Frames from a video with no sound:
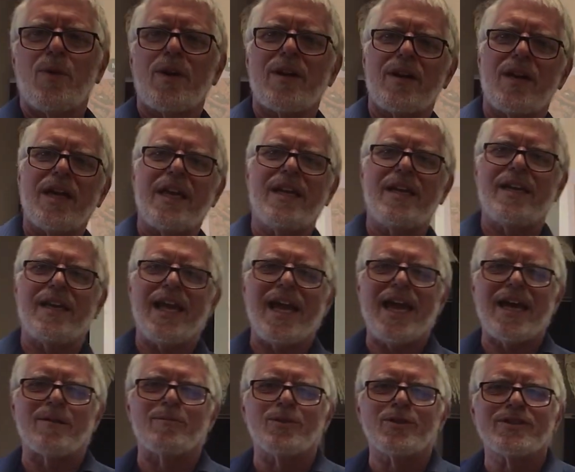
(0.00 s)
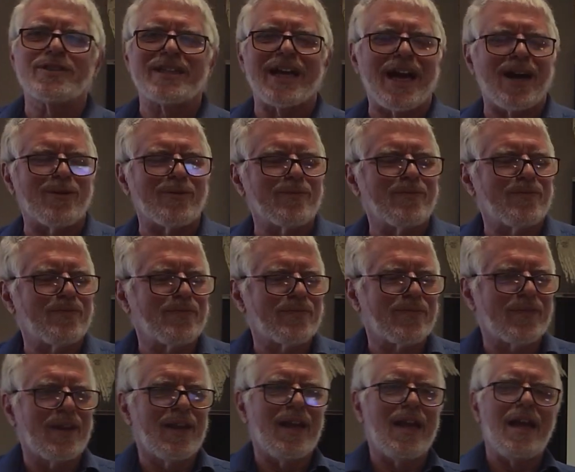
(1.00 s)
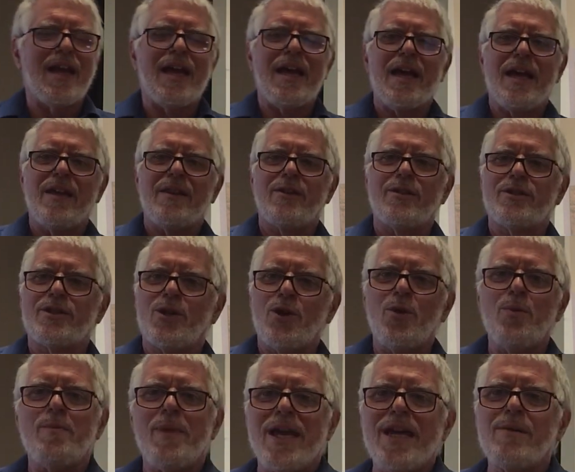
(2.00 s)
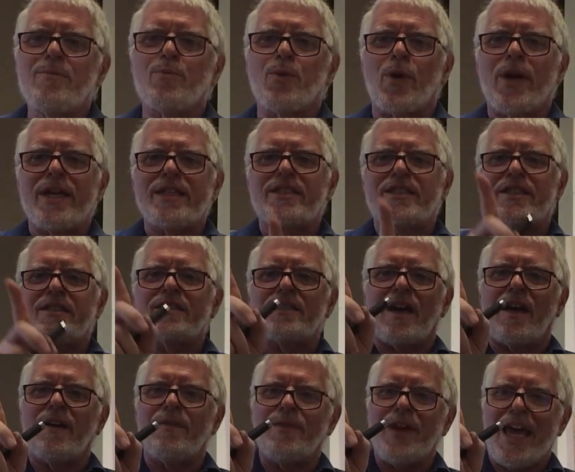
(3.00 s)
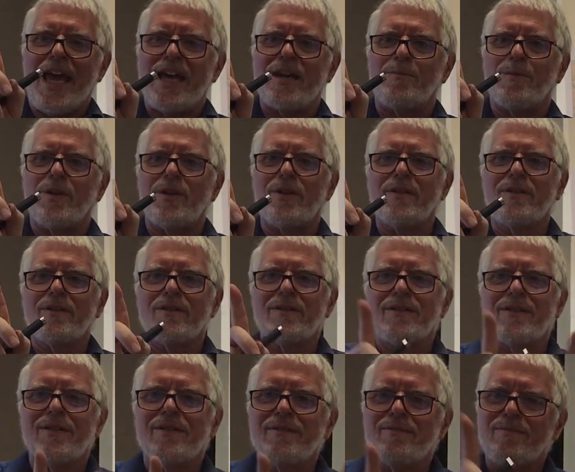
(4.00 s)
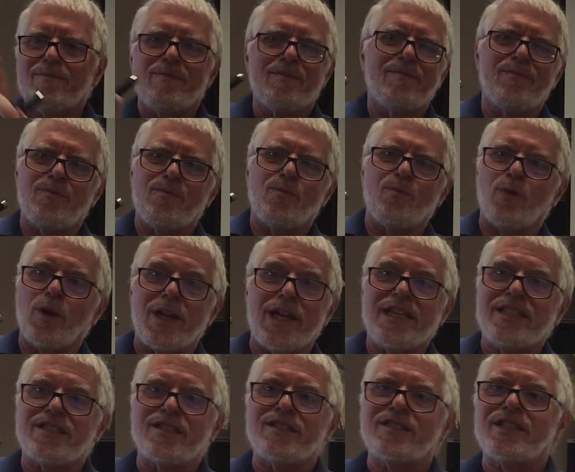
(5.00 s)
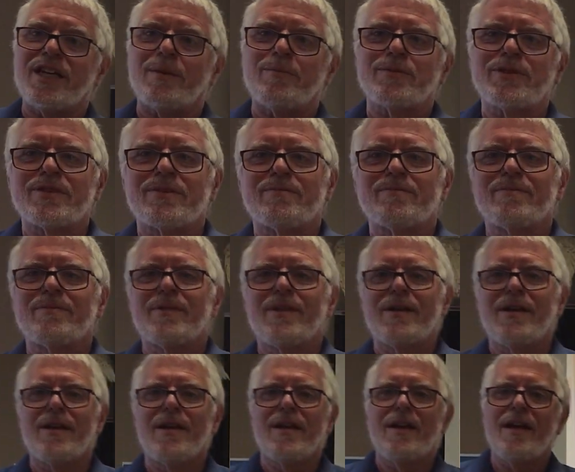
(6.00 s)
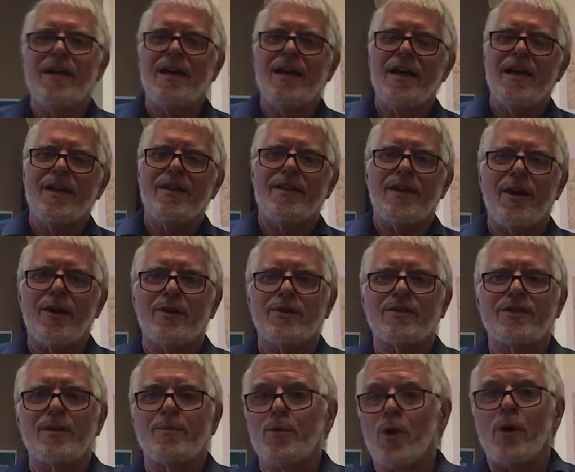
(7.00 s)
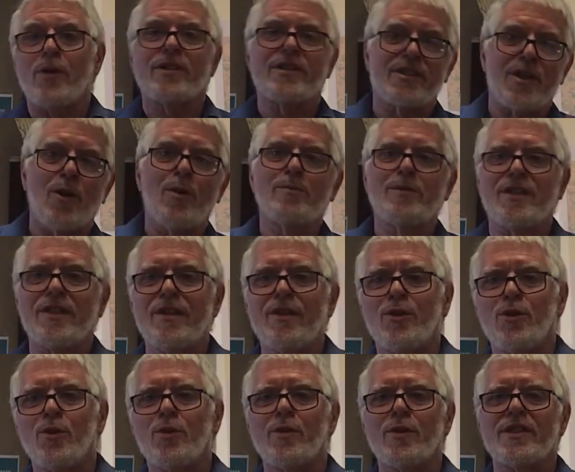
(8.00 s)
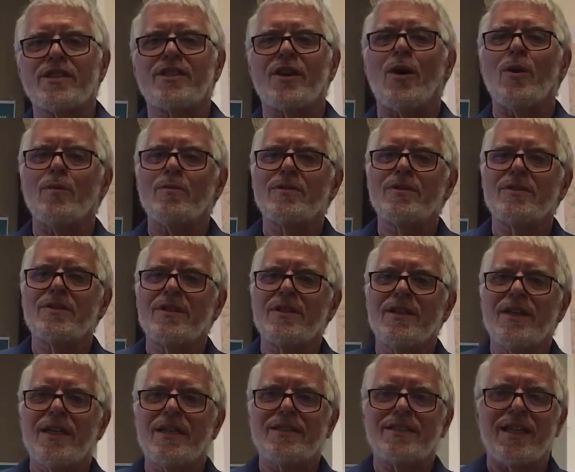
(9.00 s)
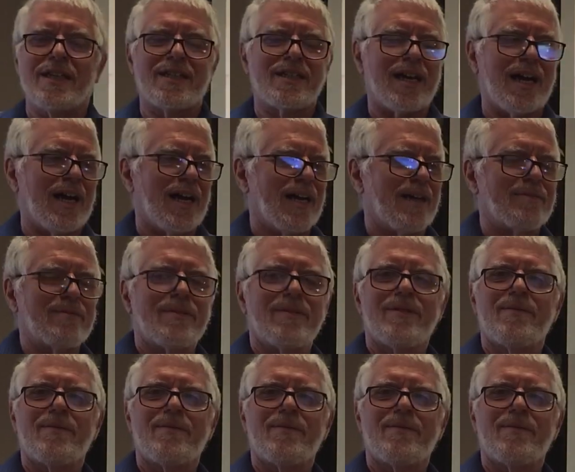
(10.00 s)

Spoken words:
we're going to get into animals now. There's two main branches of animal relationships. There's the protostomes and the deuterostomes. Is that